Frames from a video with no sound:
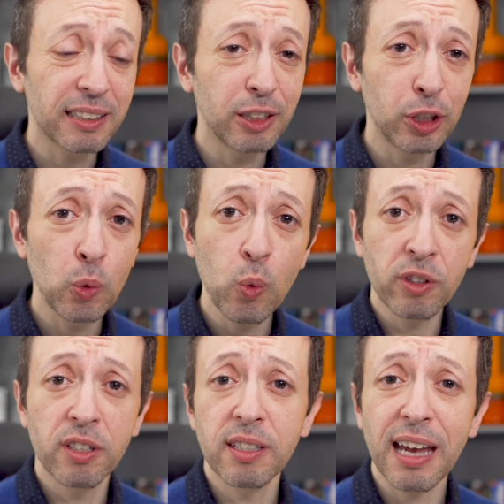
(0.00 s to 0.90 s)
you
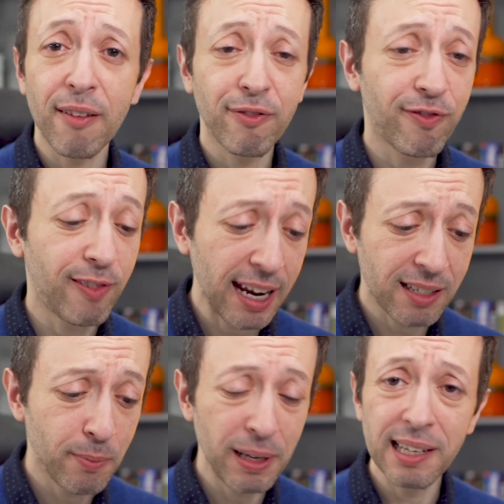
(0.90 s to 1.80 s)
wanted to have
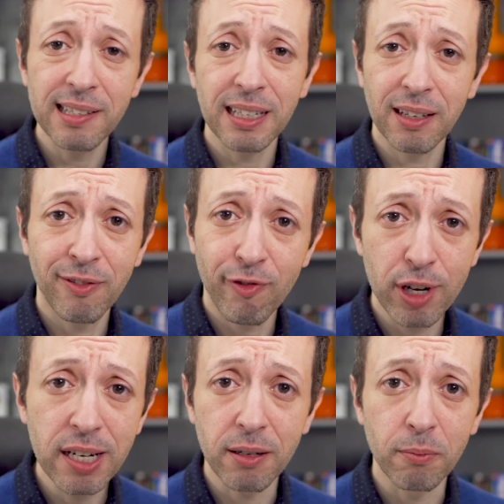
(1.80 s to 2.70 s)
flexibility and
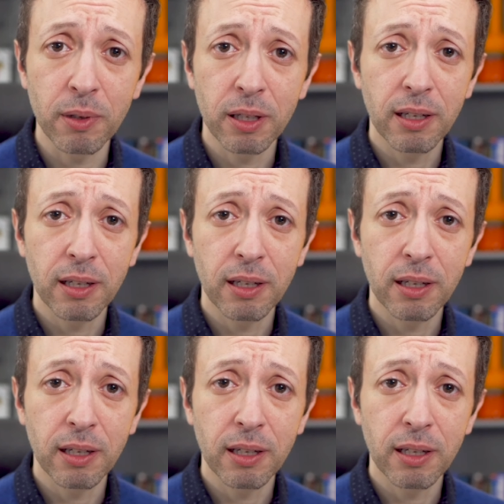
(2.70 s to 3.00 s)
freedom